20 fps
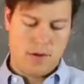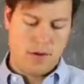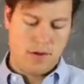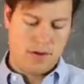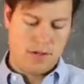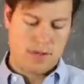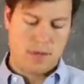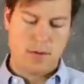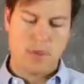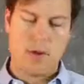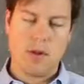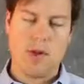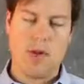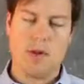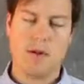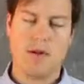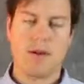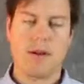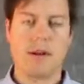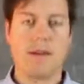all summer
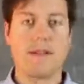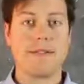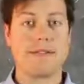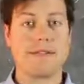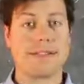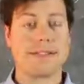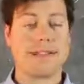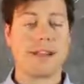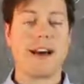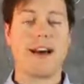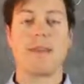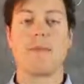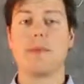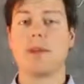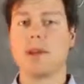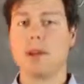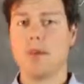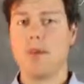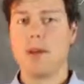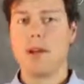long. It's got to
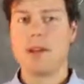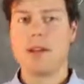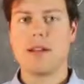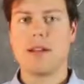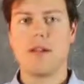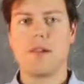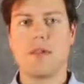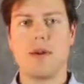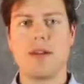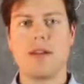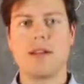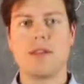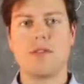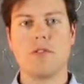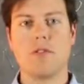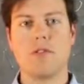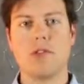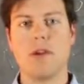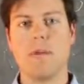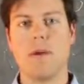be a great
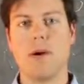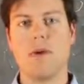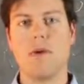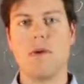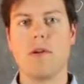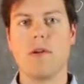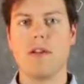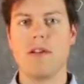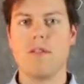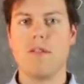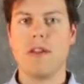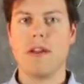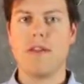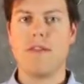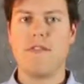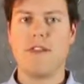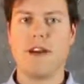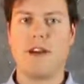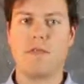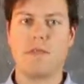internship. I wonder if they
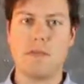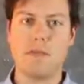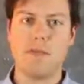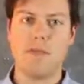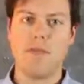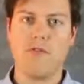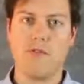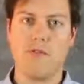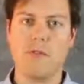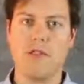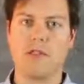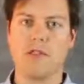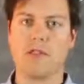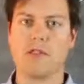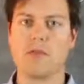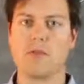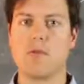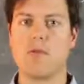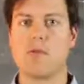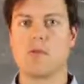found people from business
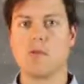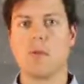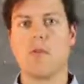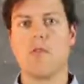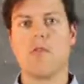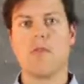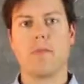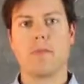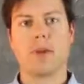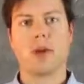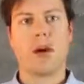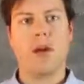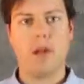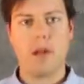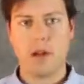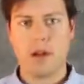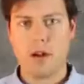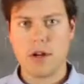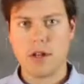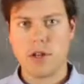schools or from
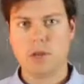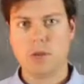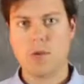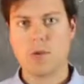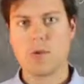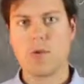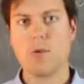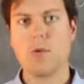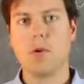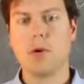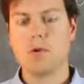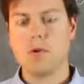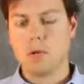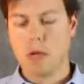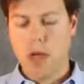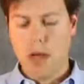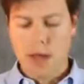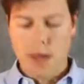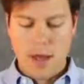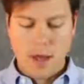culinary schools. Who knows?
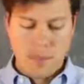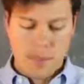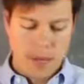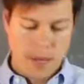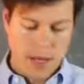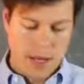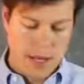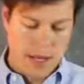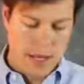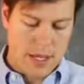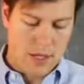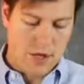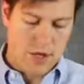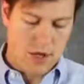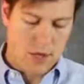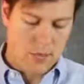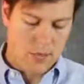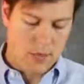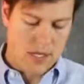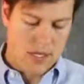But he
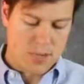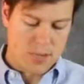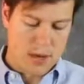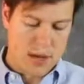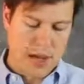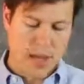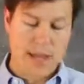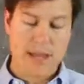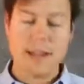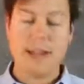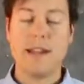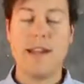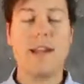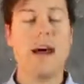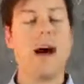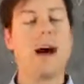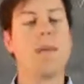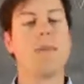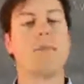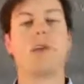dropped these by. He did
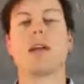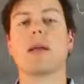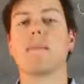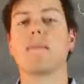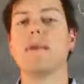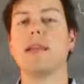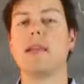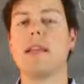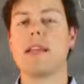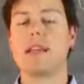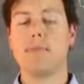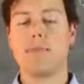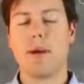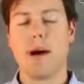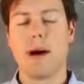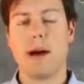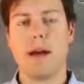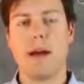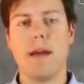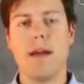not bring me any
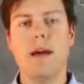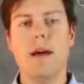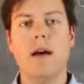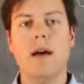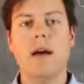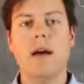pie,